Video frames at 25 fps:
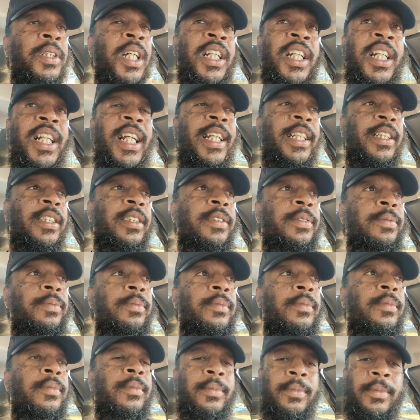none of
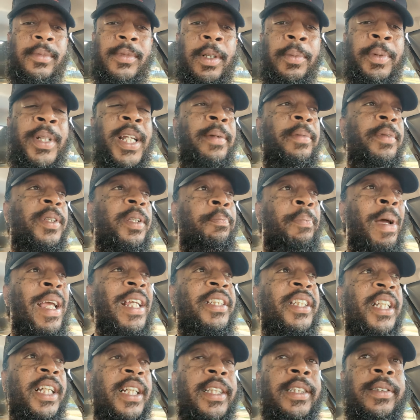that. Keep it
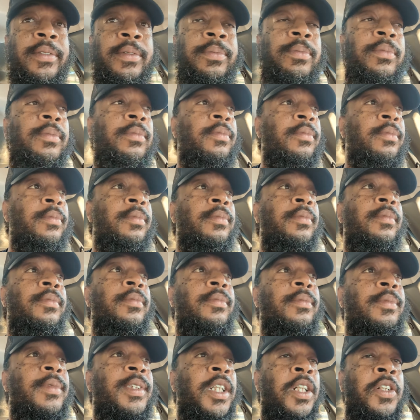basic.
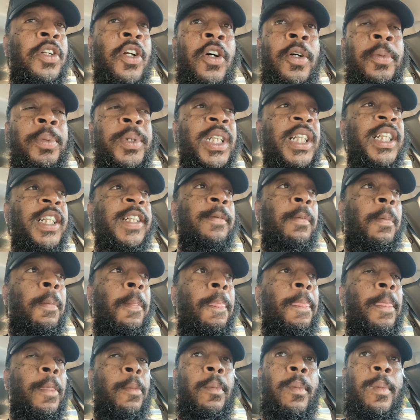You know what I'm
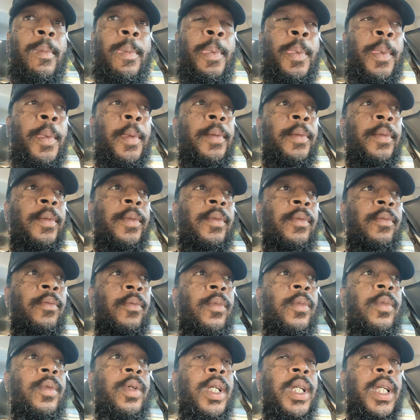
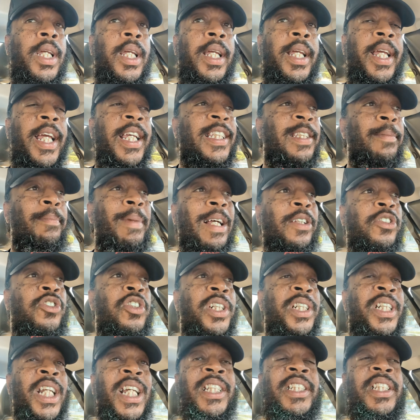saying? It's about
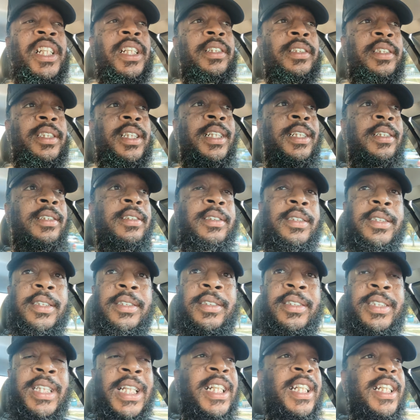traditions
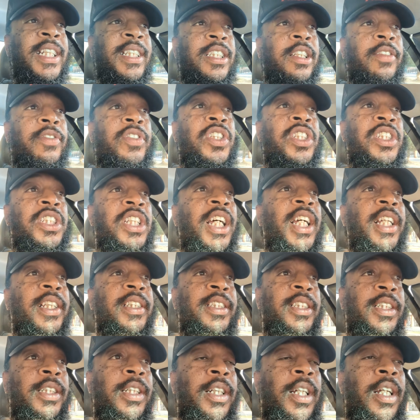and things of
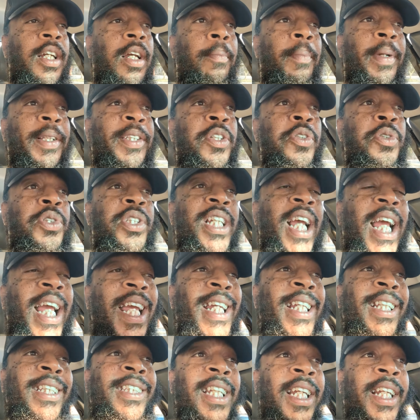such. But you're
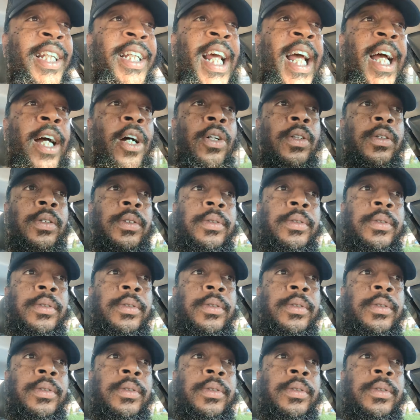changing now.